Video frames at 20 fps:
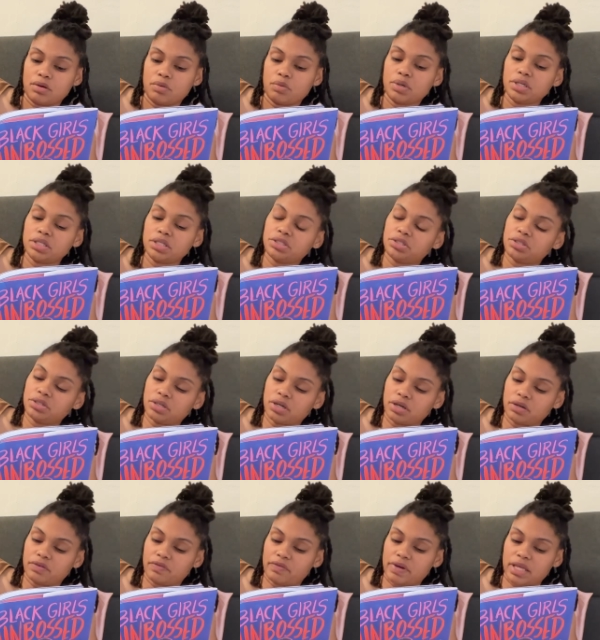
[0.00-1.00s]
What is your
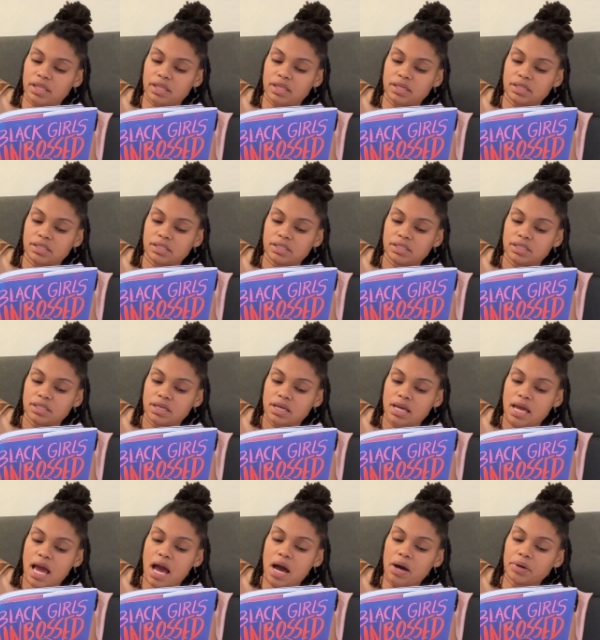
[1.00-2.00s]
code of ethics?
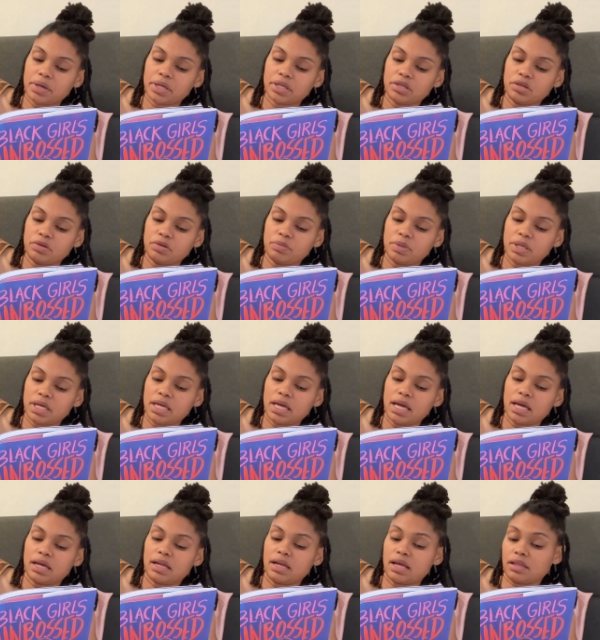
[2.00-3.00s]
How can you
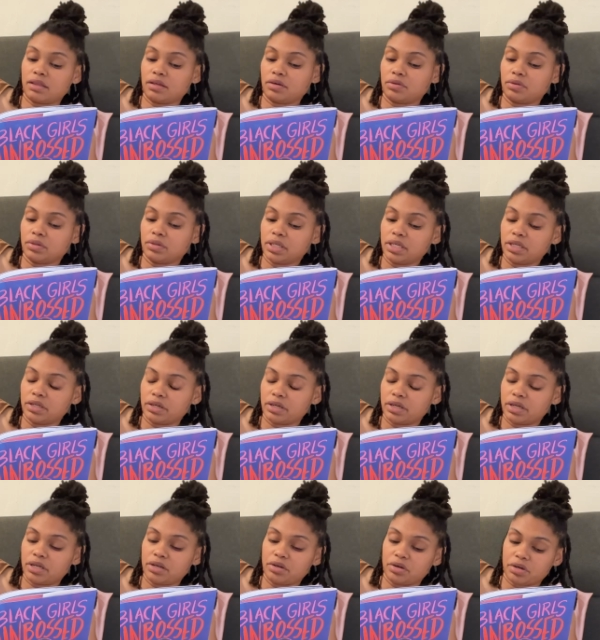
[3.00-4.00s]
be an ethical leader
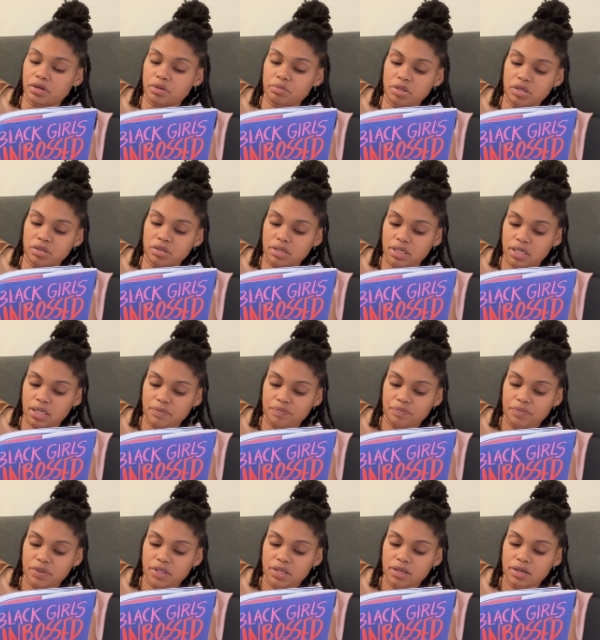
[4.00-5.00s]
in your community?
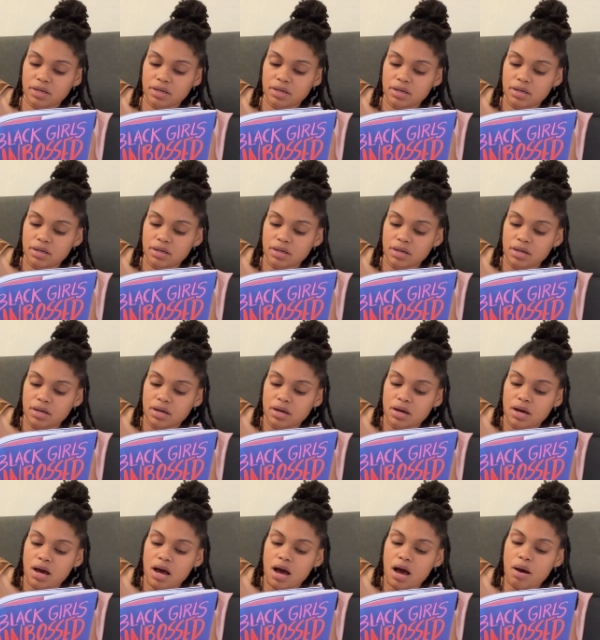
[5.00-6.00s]

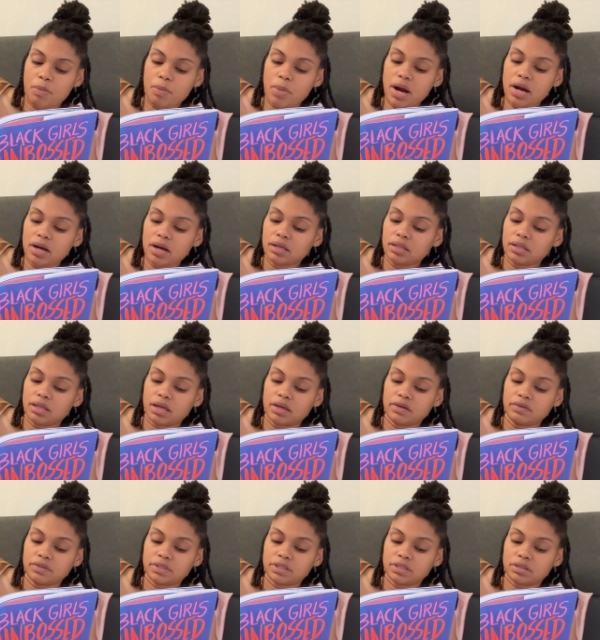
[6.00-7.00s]
Amara
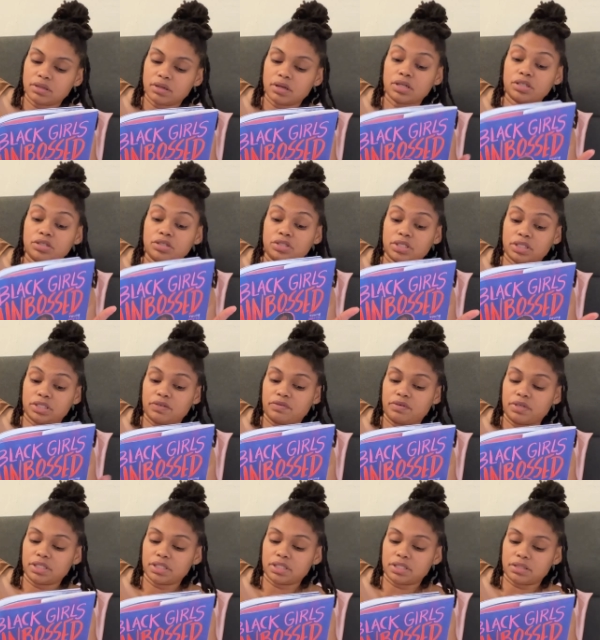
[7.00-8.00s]
loves constructive
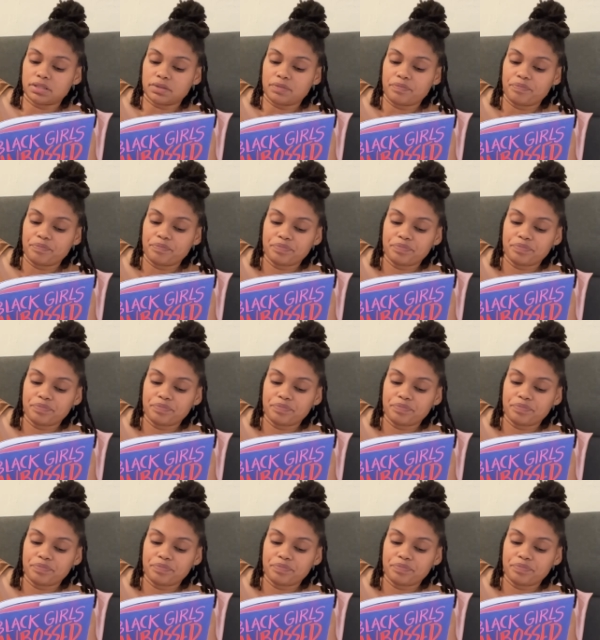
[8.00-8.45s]
criticism.